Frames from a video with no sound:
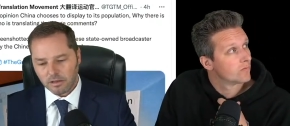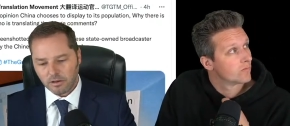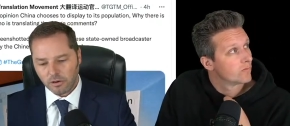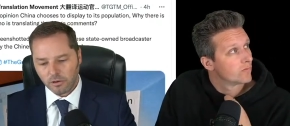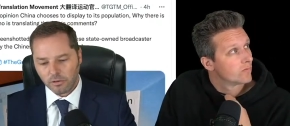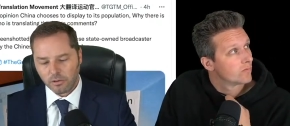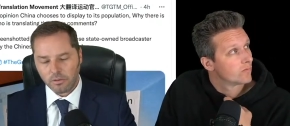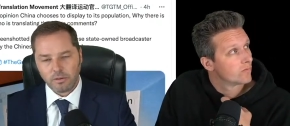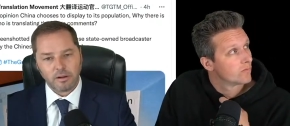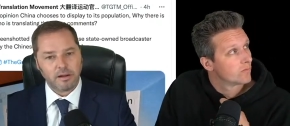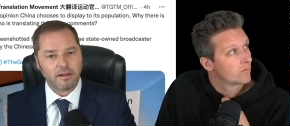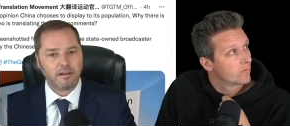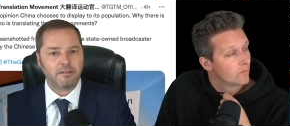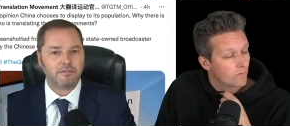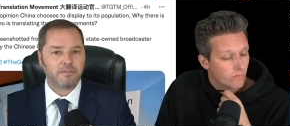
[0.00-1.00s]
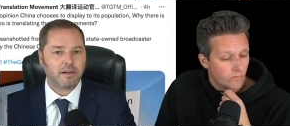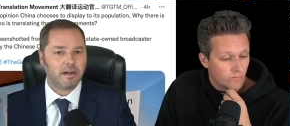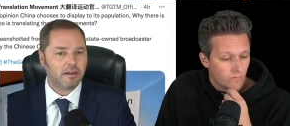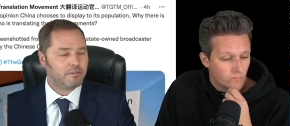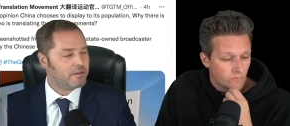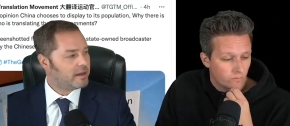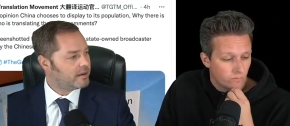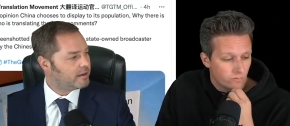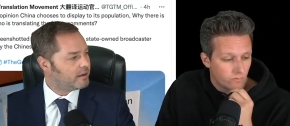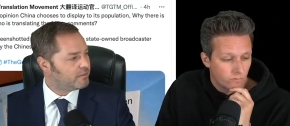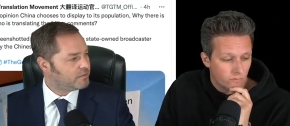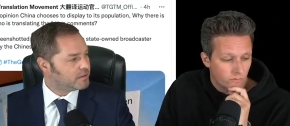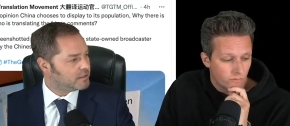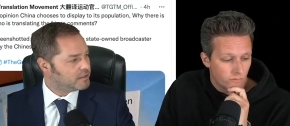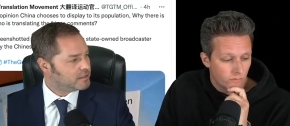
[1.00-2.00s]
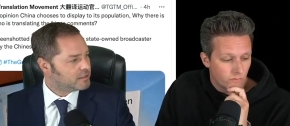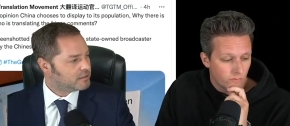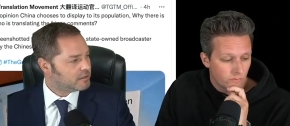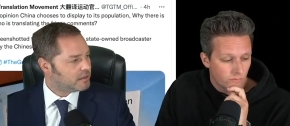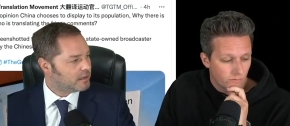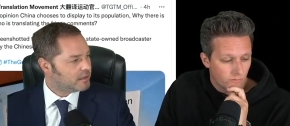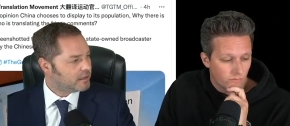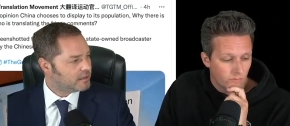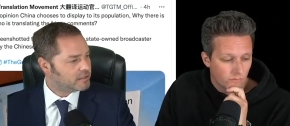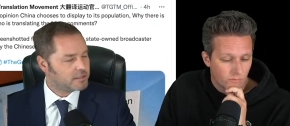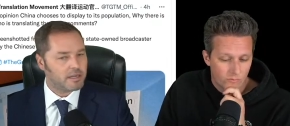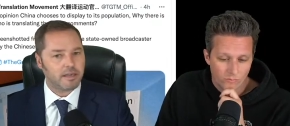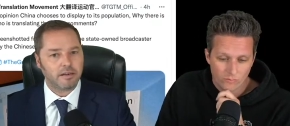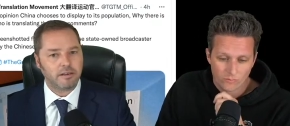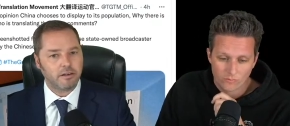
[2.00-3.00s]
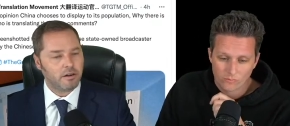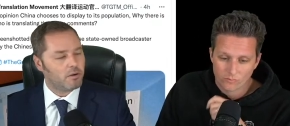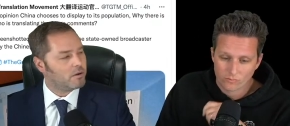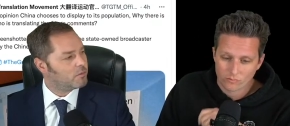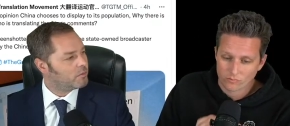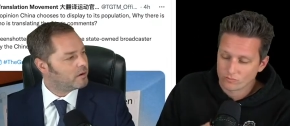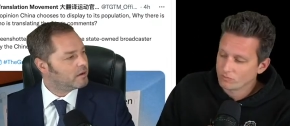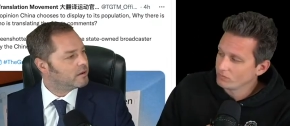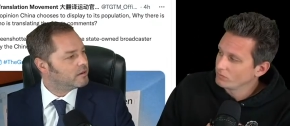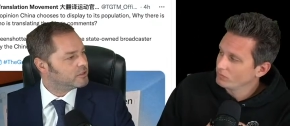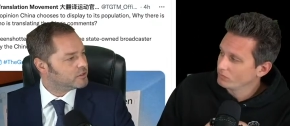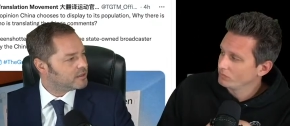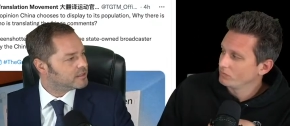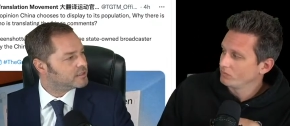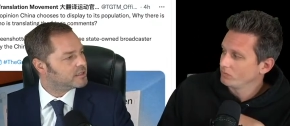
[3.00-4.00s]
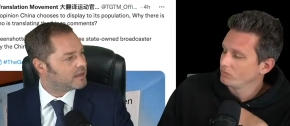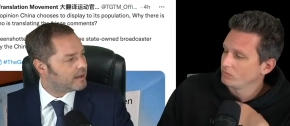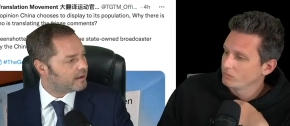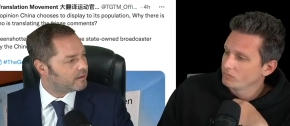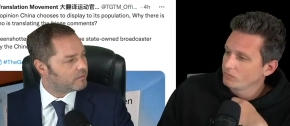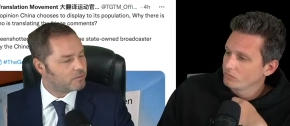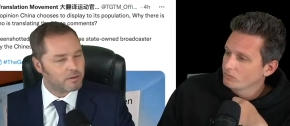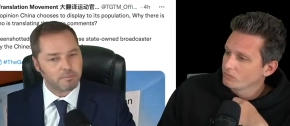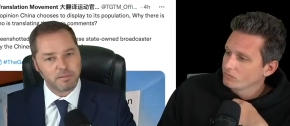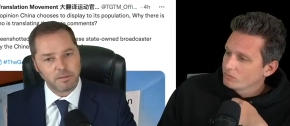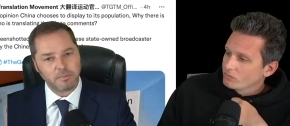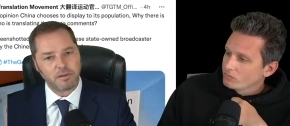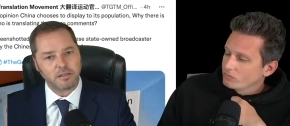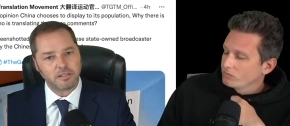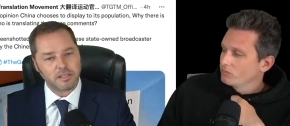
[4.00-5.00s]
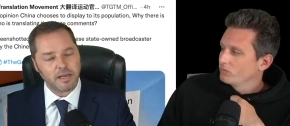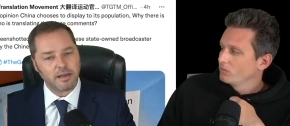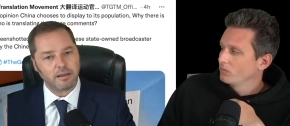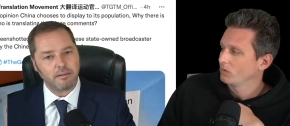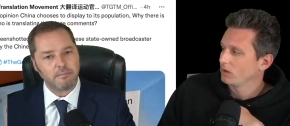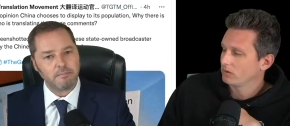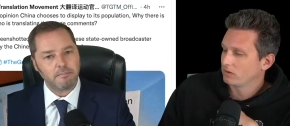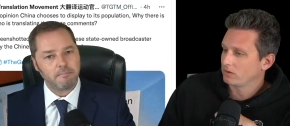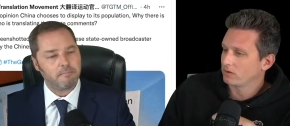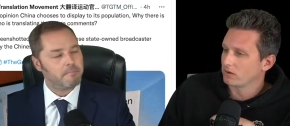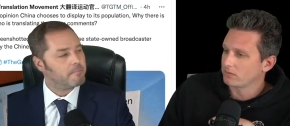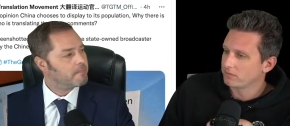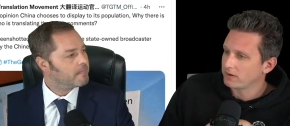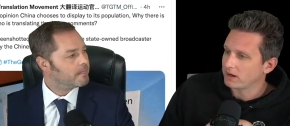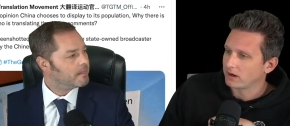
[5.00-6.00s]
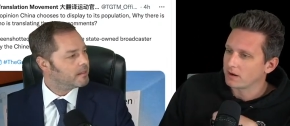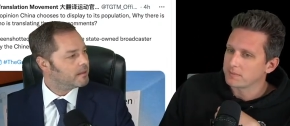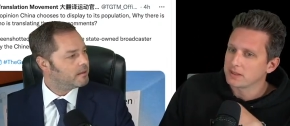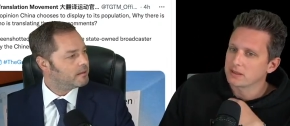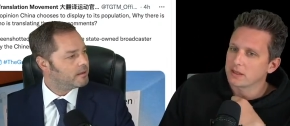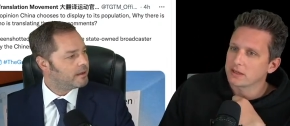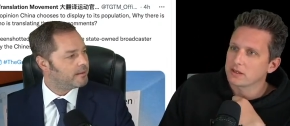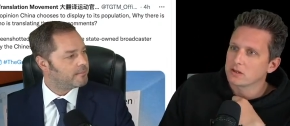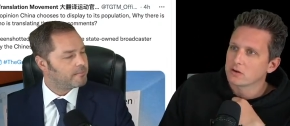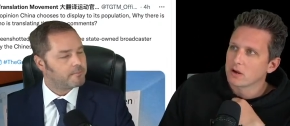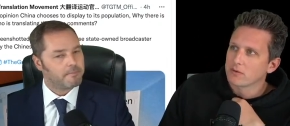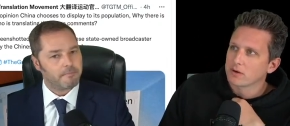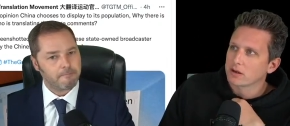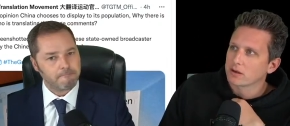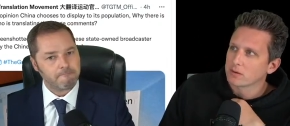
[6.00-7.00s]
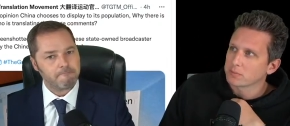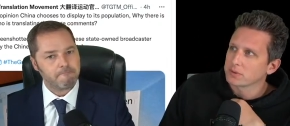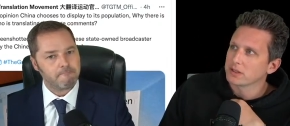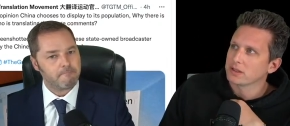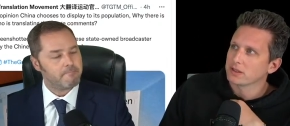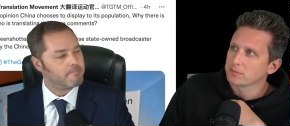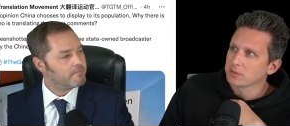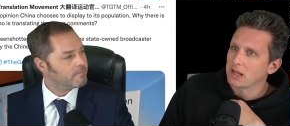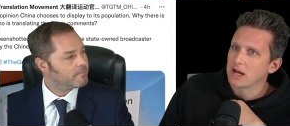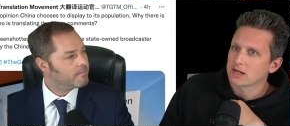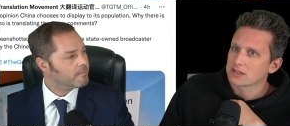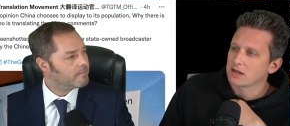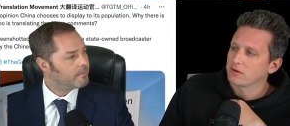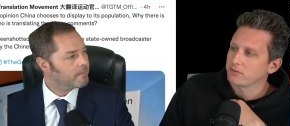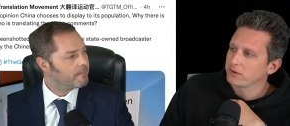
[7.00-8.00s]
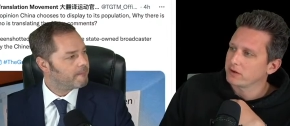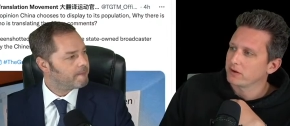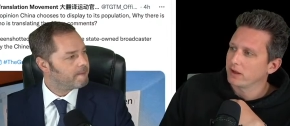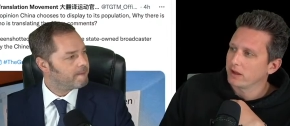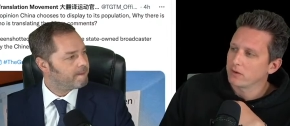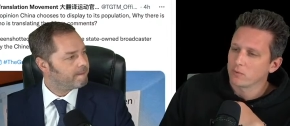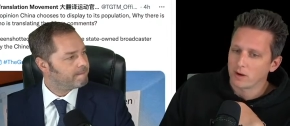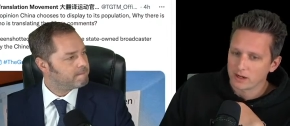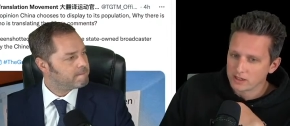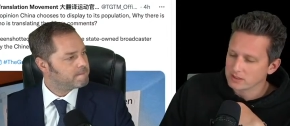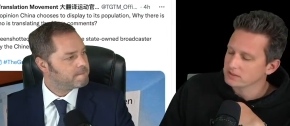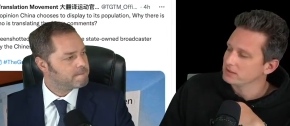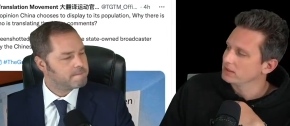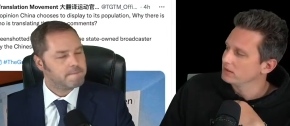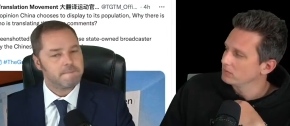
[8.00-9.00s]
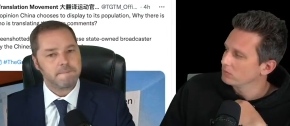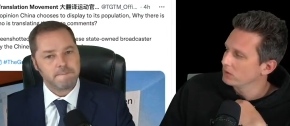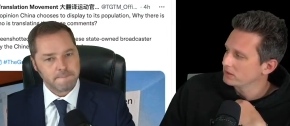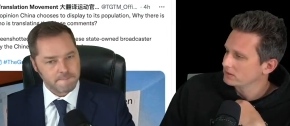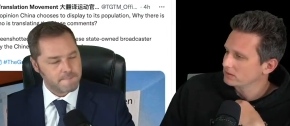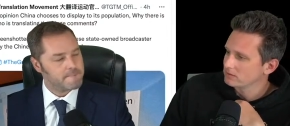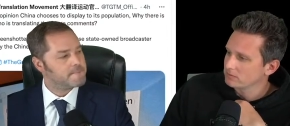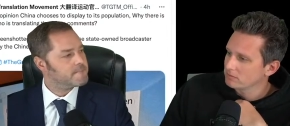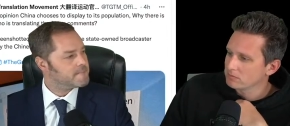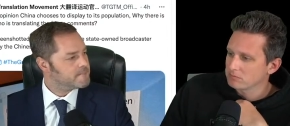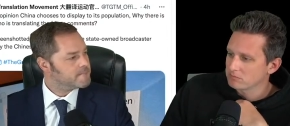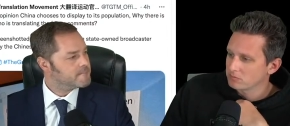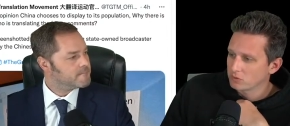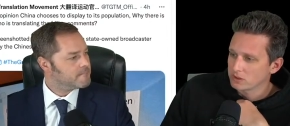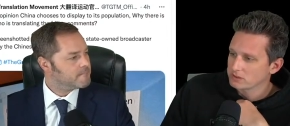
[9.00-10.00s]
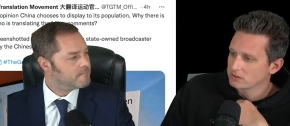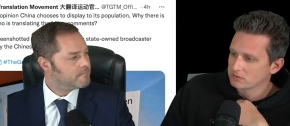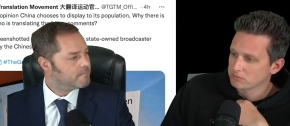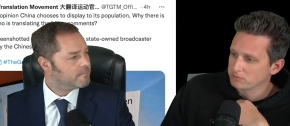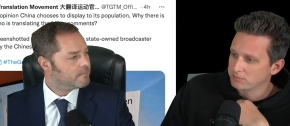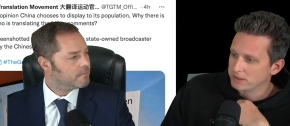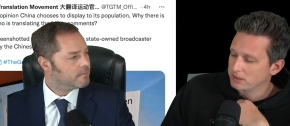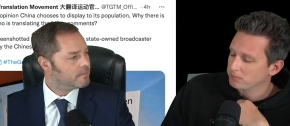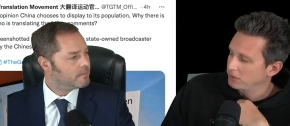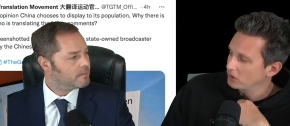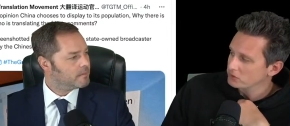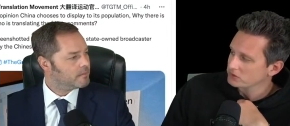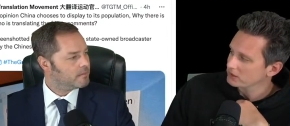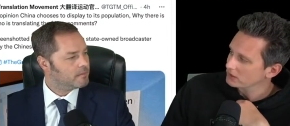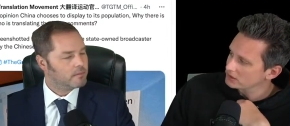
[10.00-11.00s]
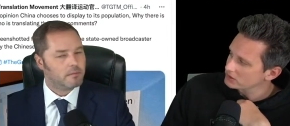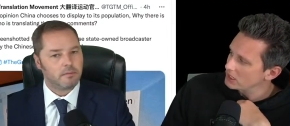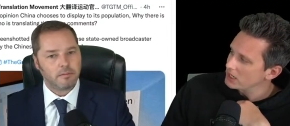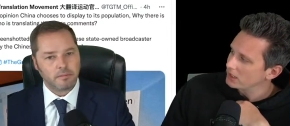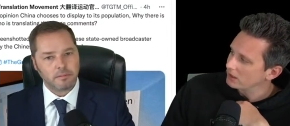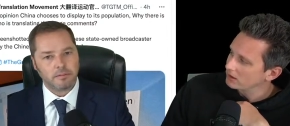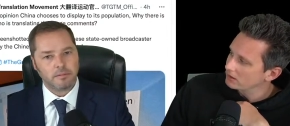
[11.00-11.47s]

Speaker 1: who have kind of had enough of this and they decided, you know what, we're going to translate what people are saying because it's
Speaker 2: unfair. I mean, like yeah. you have a completely blocked off internet, why not see what's what's being posted in China?